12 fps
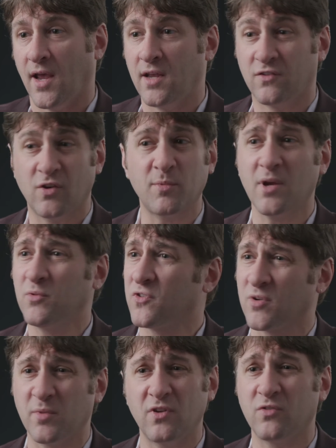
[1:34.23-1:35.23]
And sometimes
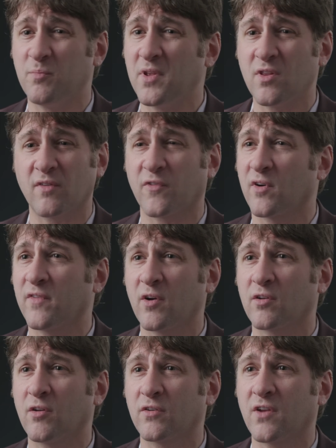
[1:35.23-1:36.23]
it's somebody who's been there for a
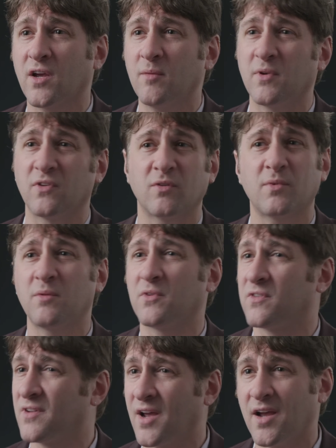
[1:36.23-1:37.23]
very long time, and sometimes
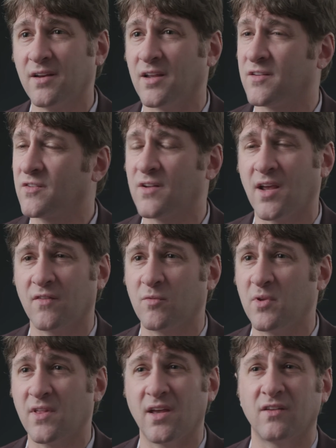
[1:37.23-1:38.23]
it's not. It doesn't have to
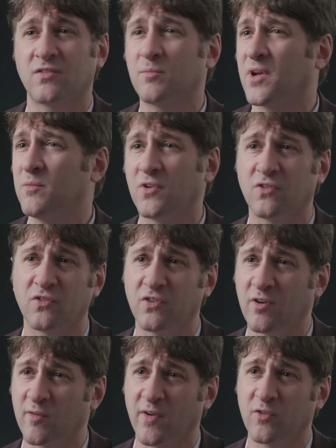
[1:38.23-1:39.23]
be that. Sometimes it's a
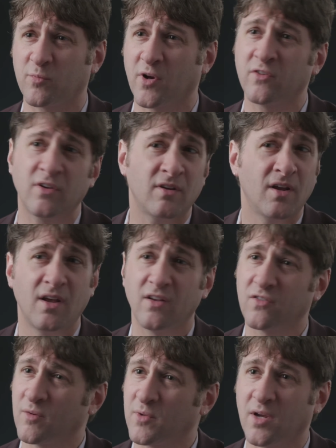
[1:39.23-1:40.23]
senior vice president,
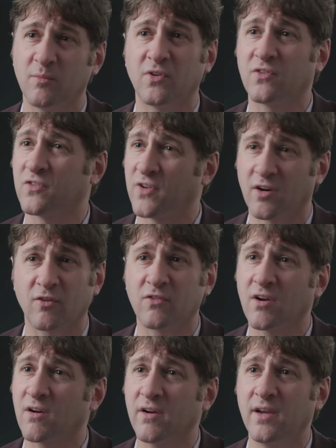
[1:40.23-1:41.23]
sometimes it's a
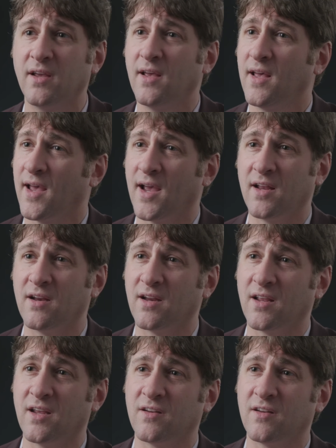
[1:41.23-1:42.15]
secretary. And